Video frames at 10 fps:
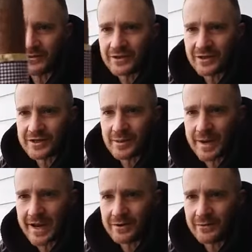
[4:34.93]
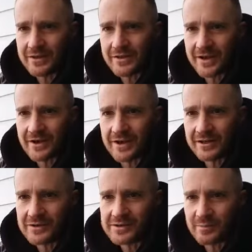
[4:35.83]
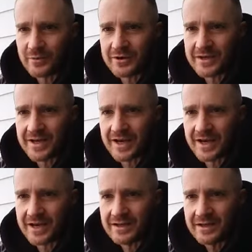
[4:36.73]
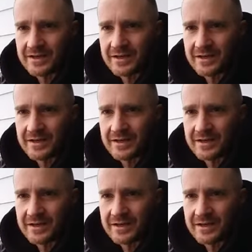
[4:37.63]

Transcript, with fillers: Look at the band right there. It looks pretty, uh,